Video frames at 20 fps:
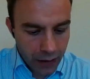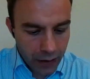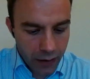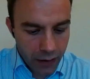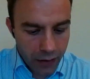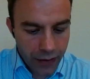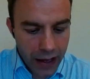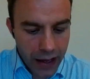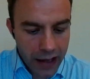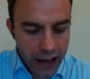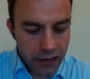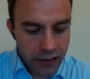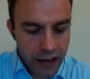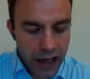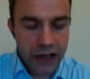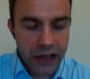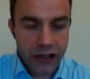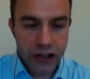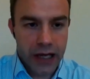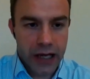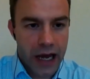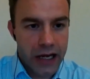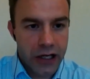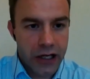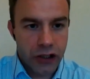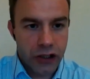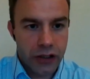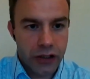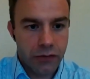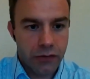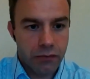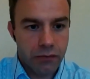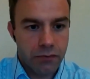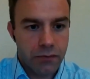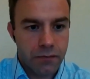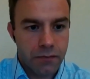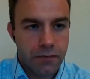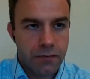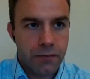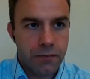then education
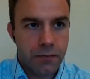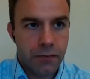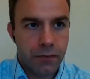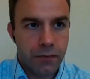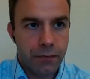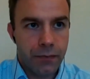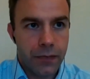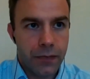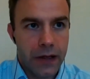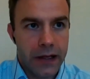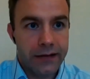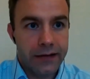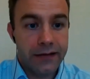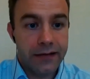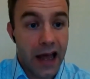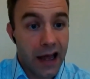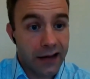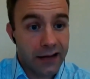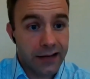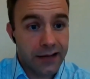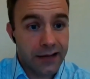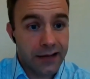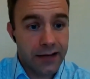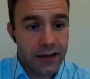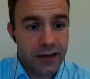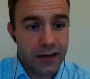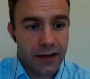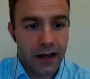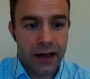is next.